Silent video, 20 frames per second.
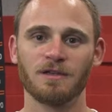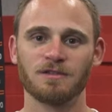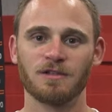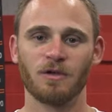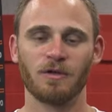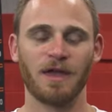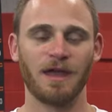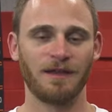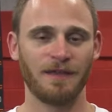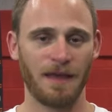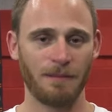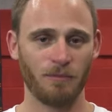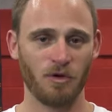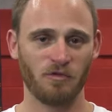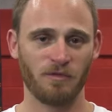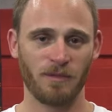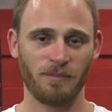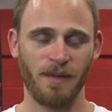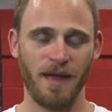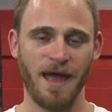So getting that
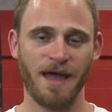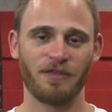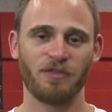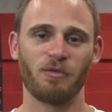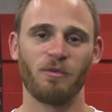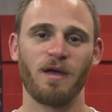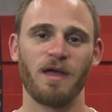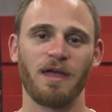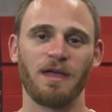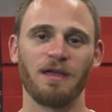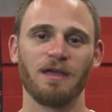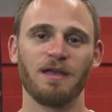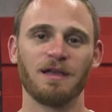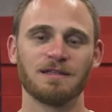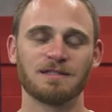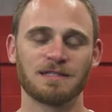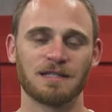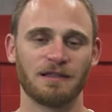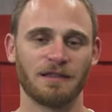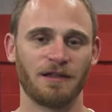movement pathway
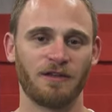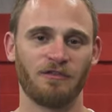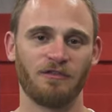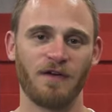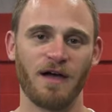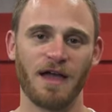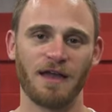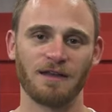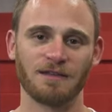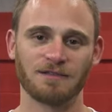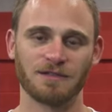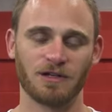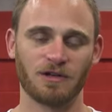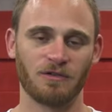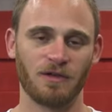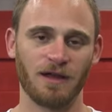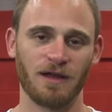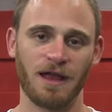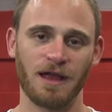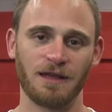solidified is a
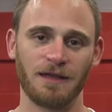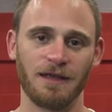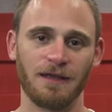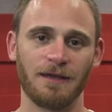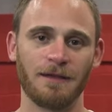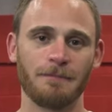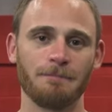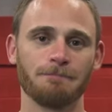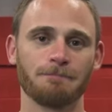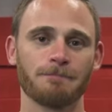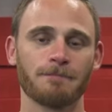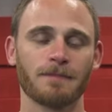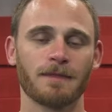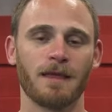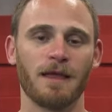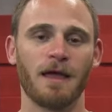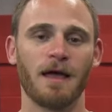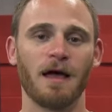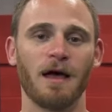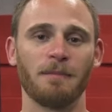great idea.
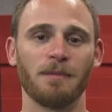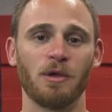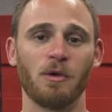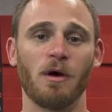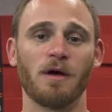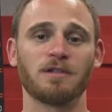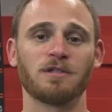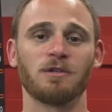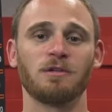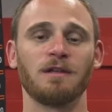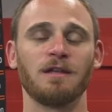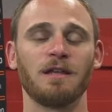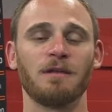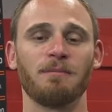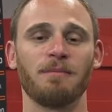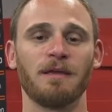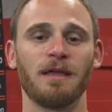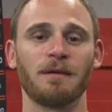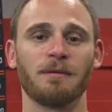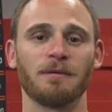Um, you also need to
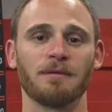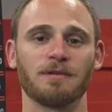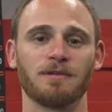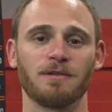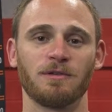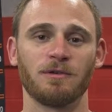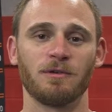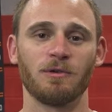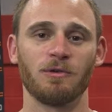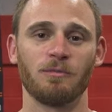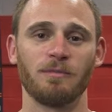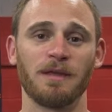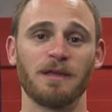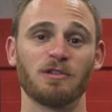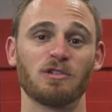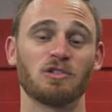be able to be